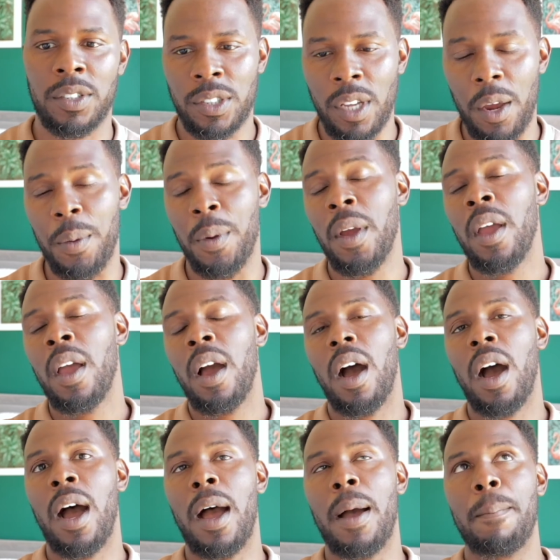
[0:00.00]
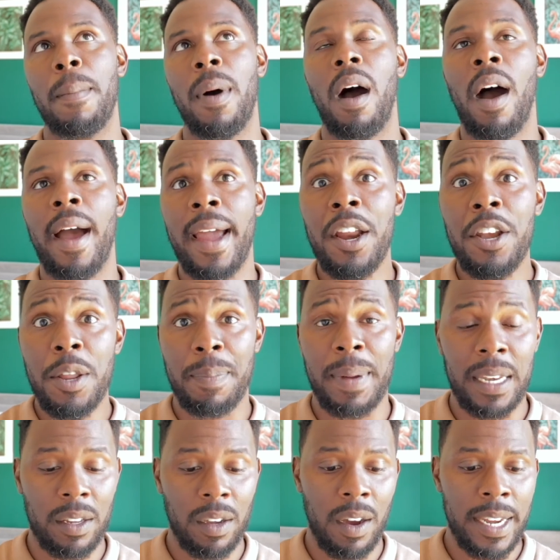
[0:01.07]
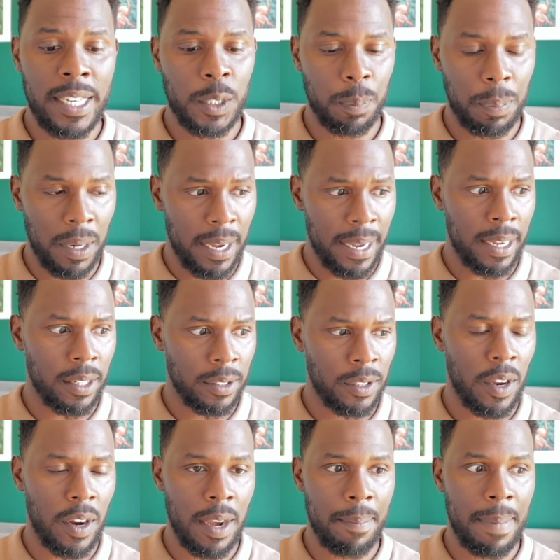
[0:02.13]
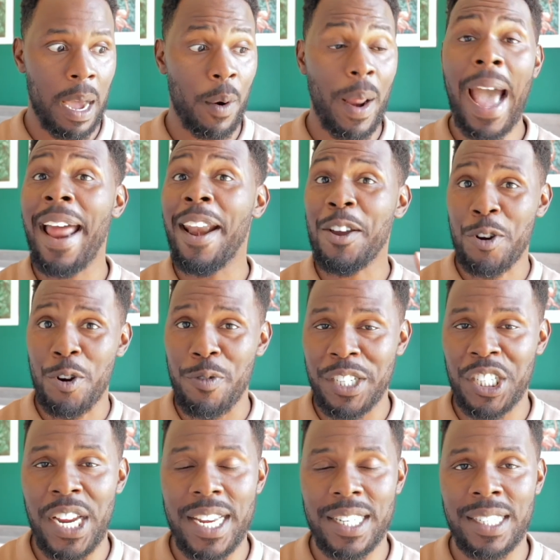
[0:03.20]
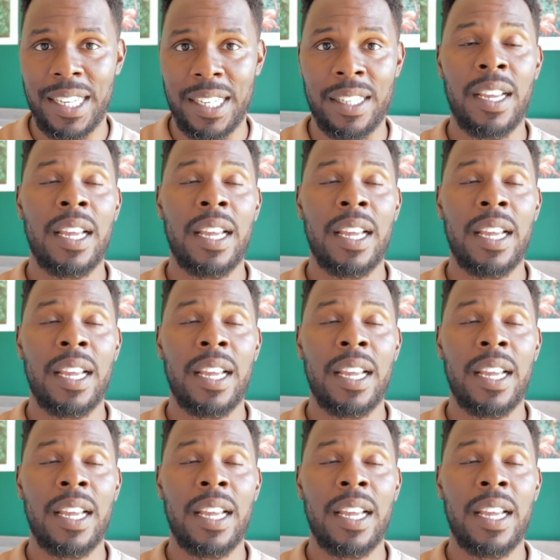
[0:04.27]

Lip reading: So I underbid, guys, by a certain amount and I got rejected.